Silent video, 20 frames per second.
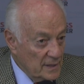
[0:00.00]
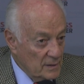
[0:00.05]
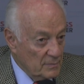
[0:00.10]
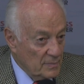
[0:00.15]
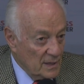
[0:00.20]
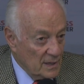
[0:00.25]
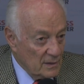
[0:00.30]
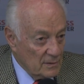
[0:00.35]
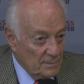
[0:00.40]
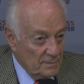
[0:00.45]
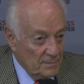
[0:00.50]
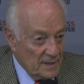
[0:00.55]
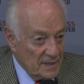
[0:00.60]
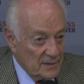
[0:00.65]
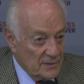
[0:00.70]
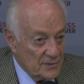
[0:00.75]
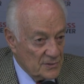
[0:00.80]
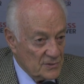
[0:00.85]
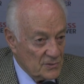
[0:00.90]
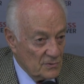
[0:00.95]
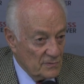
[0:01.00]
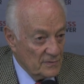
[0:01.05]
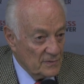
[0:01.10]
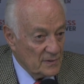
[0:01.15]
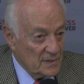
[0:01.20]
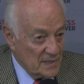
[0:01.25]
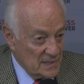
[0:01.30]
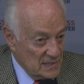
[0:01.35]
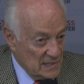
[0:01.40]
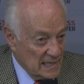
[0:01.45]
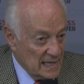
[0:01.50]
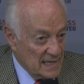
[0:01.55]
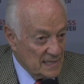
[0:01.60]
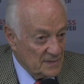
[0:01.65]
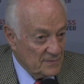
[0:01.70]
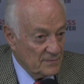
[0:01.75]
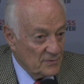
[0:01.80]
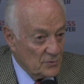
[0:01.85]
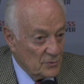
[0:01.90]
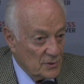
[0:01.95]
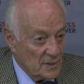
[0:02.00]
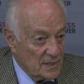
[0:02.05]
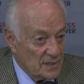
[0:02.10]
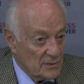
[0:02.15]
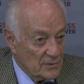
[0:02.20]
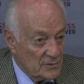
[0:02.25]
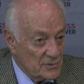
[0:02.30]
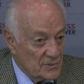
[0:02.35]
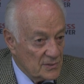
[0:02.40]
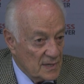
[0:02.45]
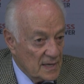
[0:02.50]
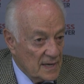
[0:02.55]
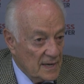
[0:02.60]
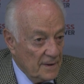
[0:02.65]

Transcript: about because over these last few years,